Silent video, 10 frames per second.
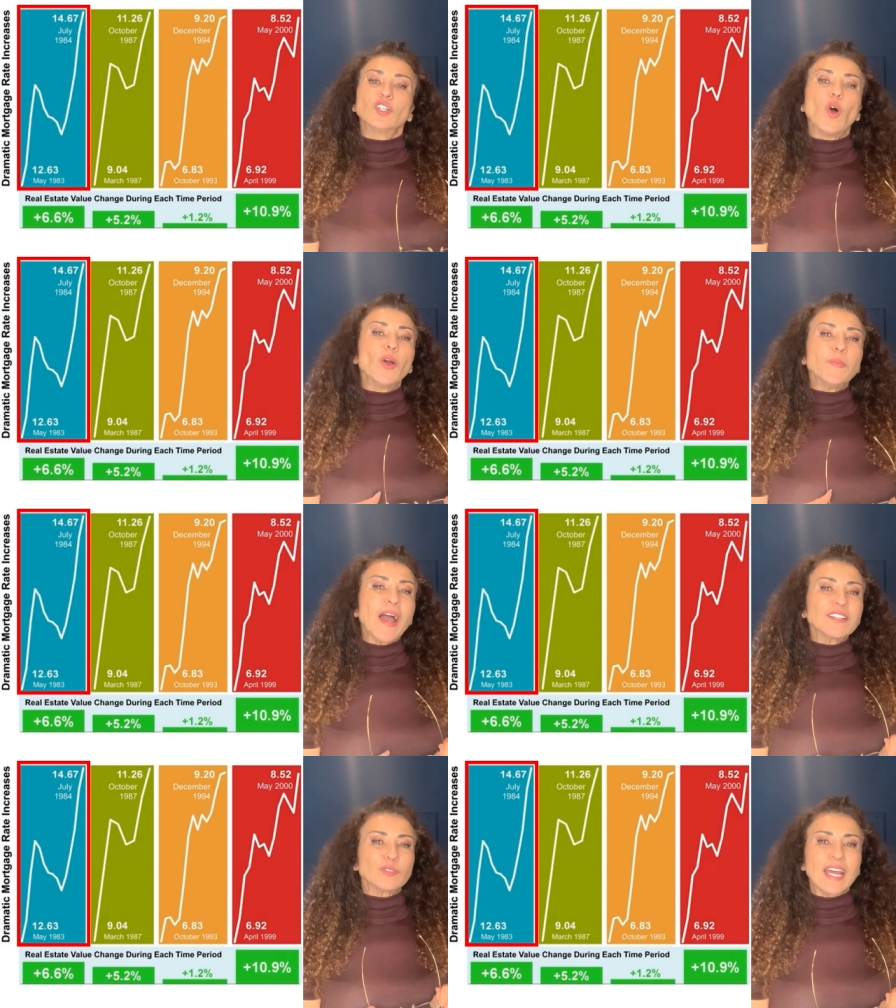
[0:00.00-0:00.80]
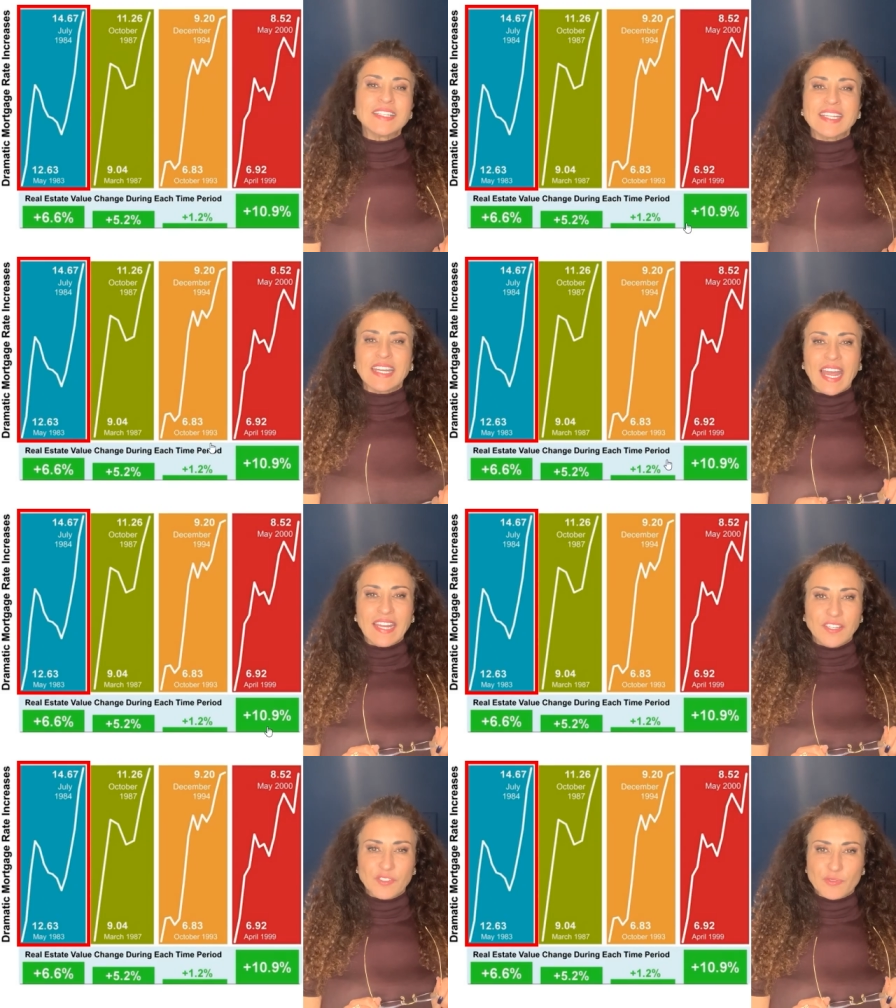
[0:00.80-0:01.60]
Going back to
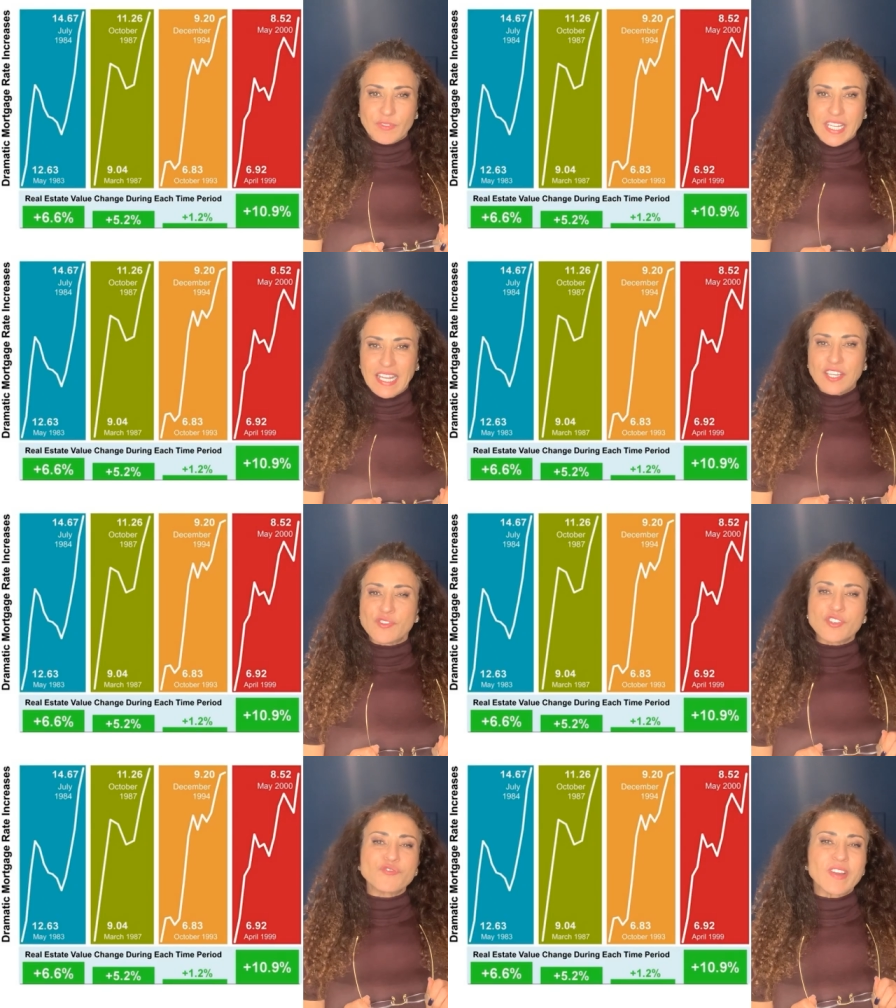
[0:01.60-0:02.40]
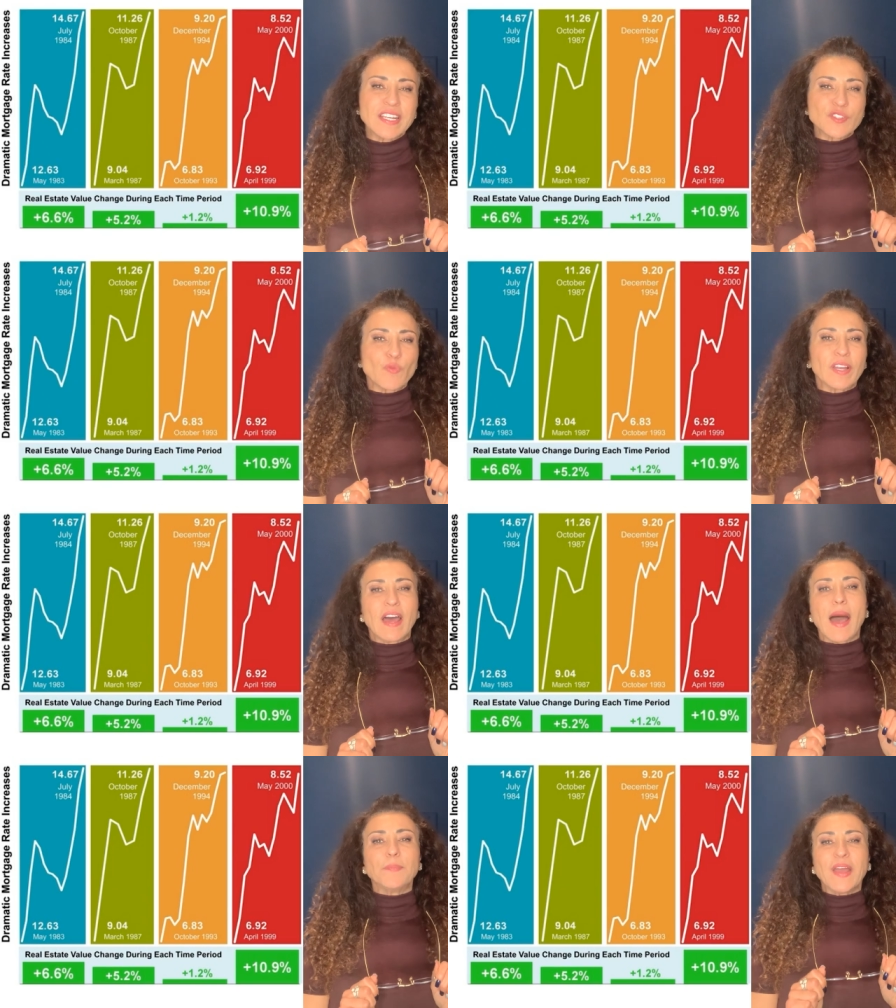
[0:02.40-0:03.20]
1983, interest rates went
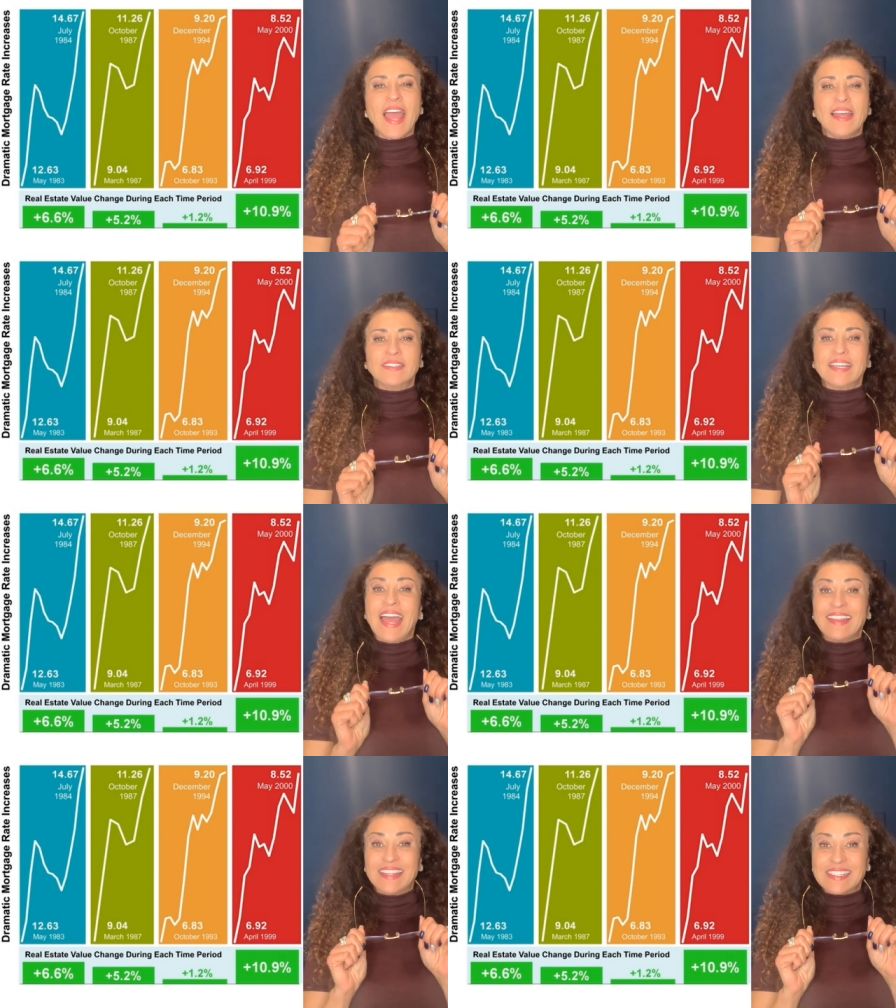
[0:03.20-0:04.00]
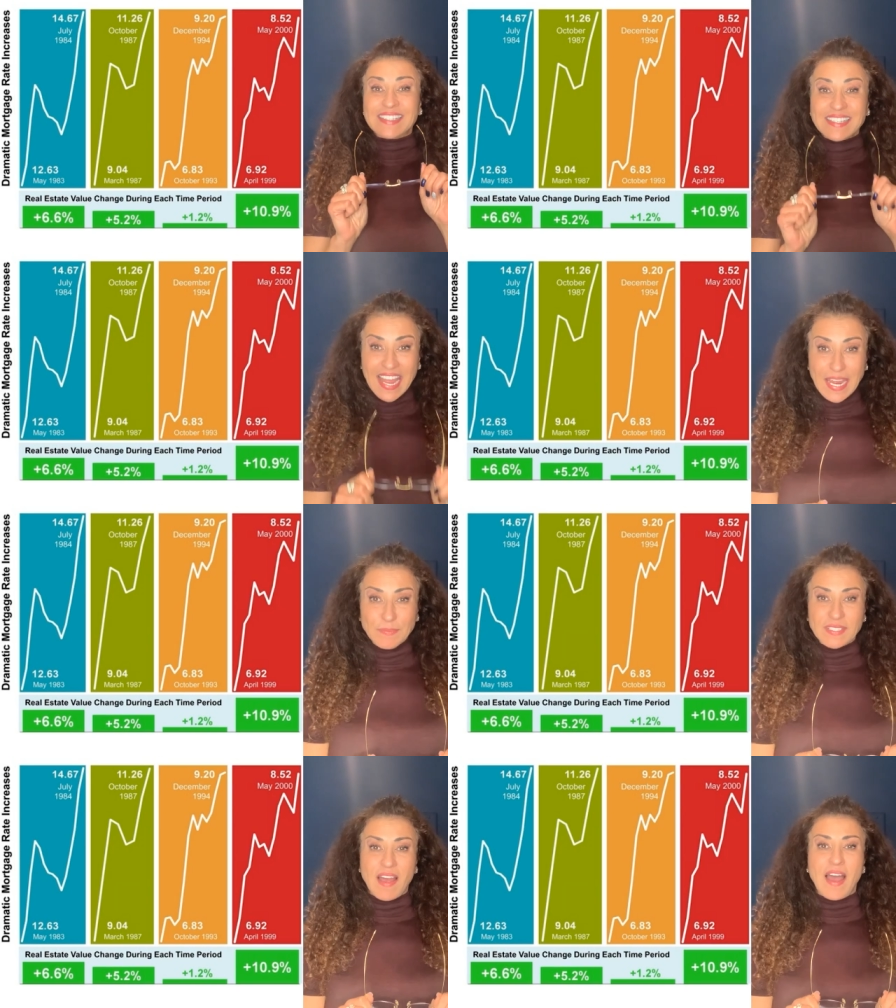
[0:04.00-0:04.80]
up, and at the
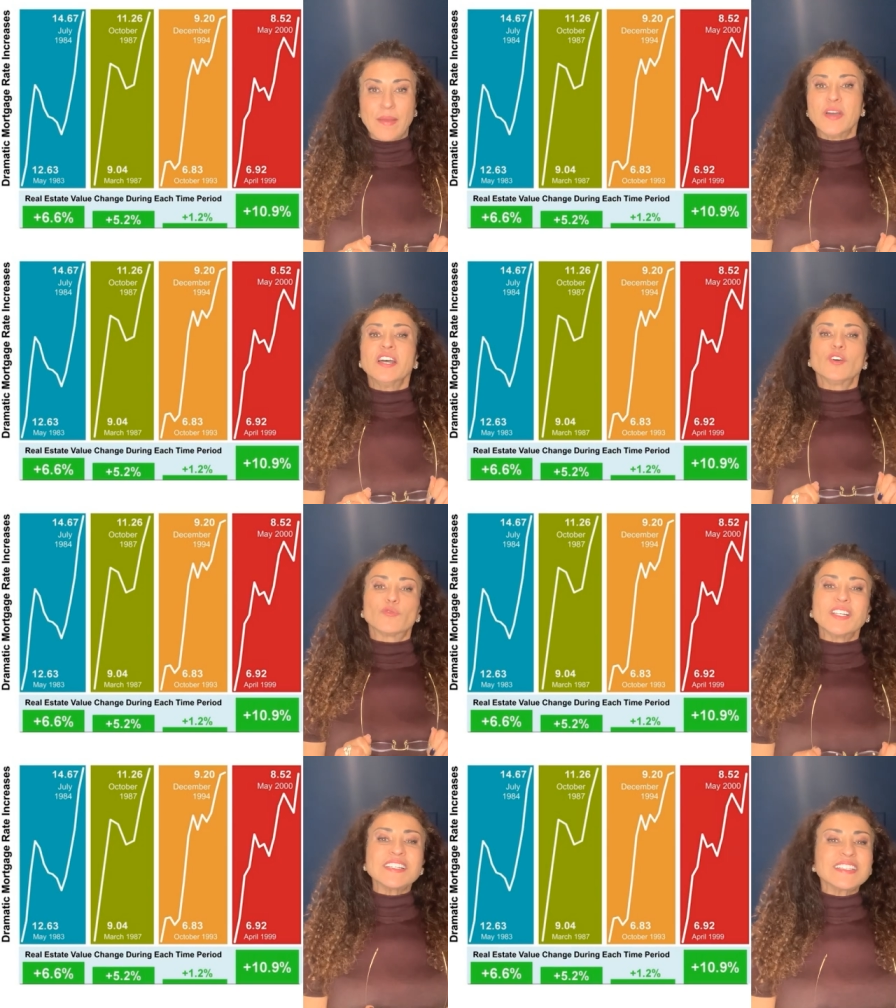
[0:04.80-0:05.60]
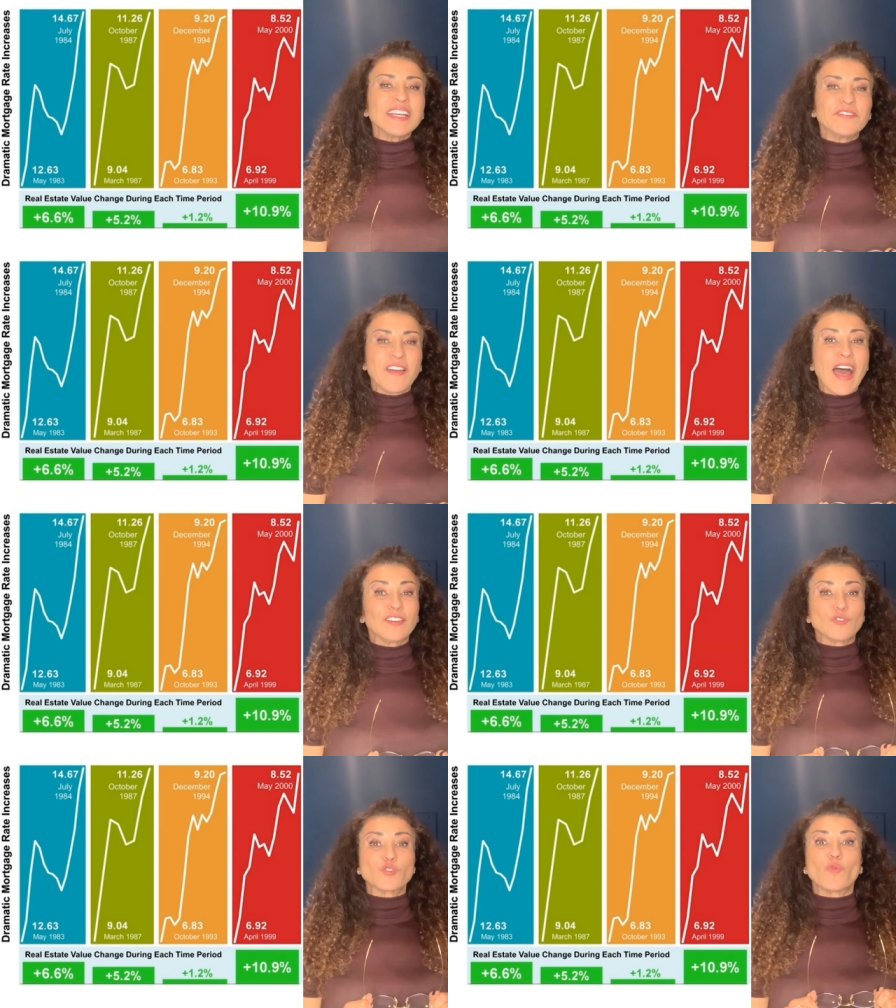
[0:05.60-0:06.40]
same time, real estate
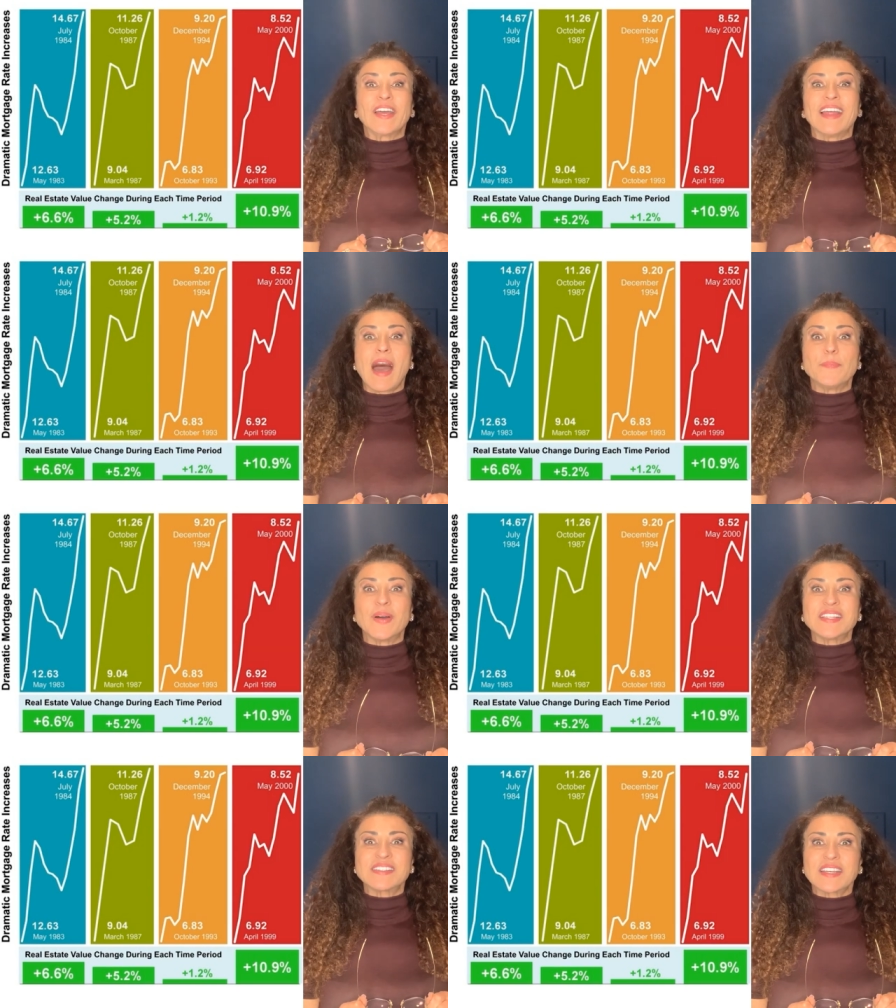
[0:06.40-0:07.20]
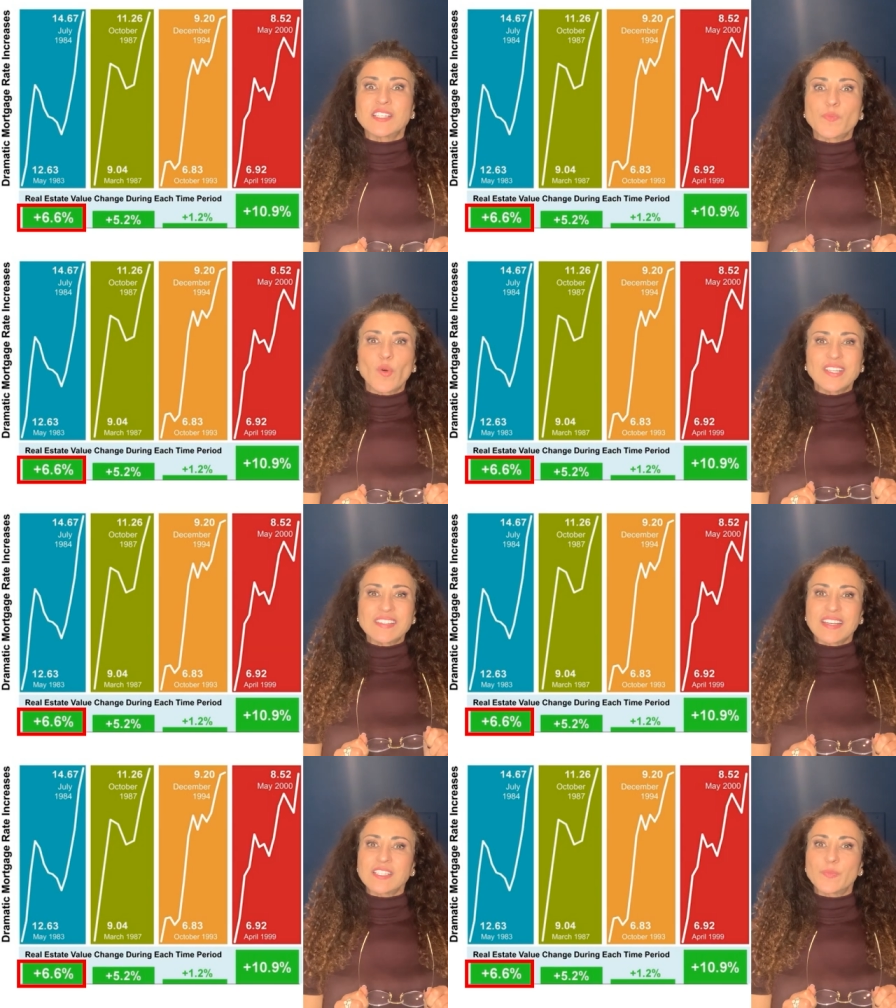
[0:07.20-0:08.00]
values went up by
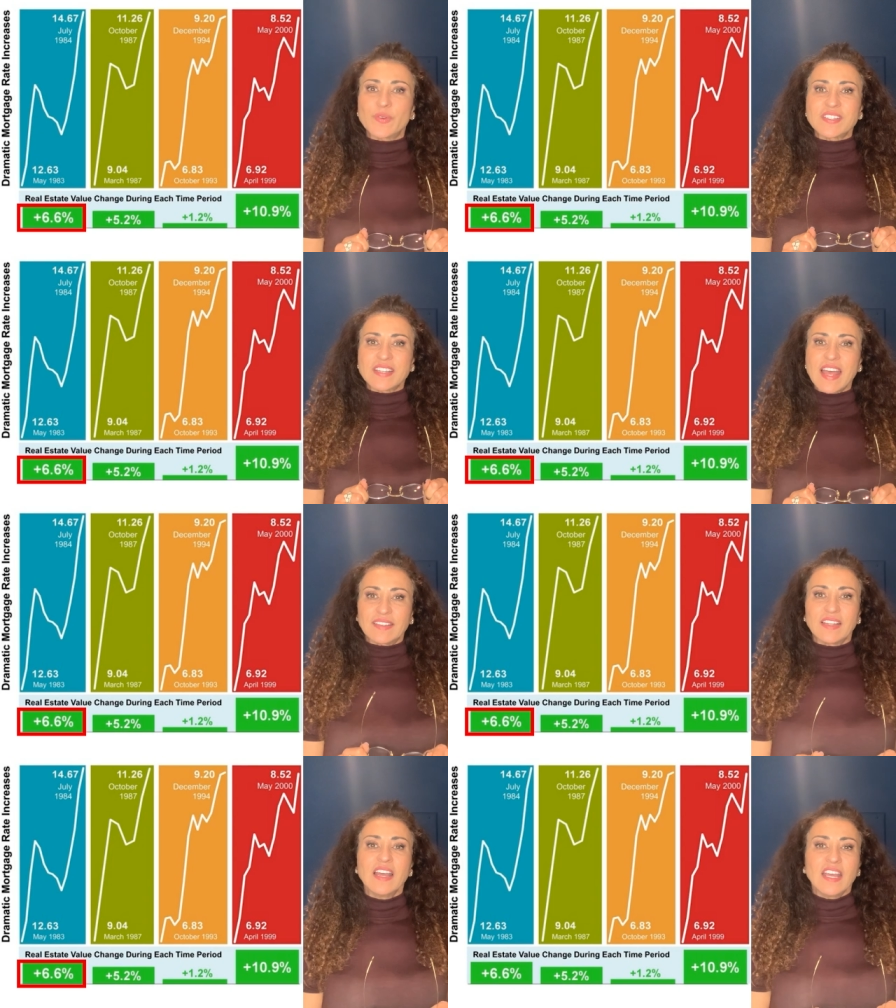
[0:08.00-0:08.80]
6.6%.